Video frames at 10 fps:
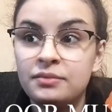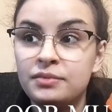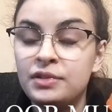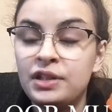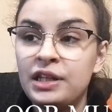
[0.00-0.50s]

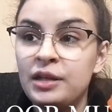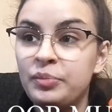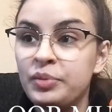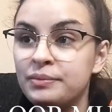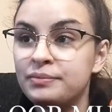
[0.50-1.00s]

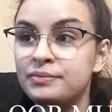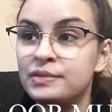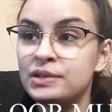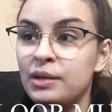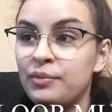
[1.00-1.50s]
Deep
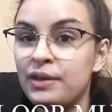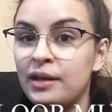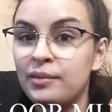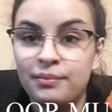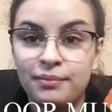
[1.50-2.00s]
something
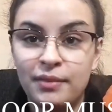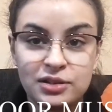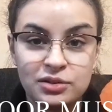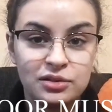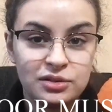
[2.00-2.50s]

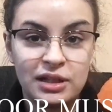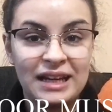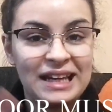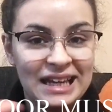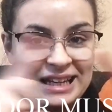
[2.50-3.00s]
muscles.
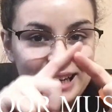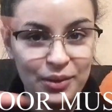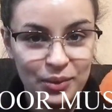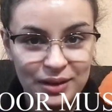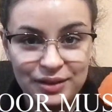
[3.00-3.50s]
Again, I
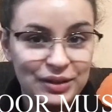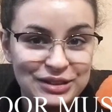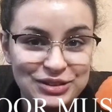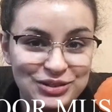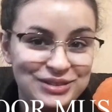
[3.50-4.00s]
will
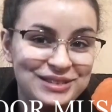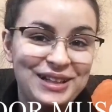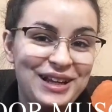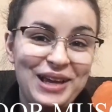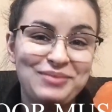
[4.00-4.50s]
insert the
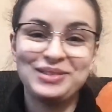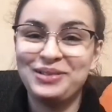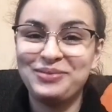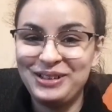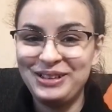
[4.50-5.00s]
name
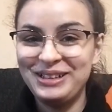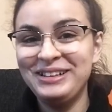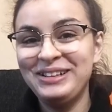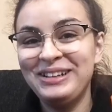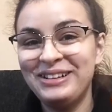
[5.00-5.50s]
somewhere in
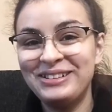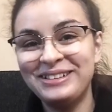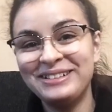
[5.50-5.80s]
here.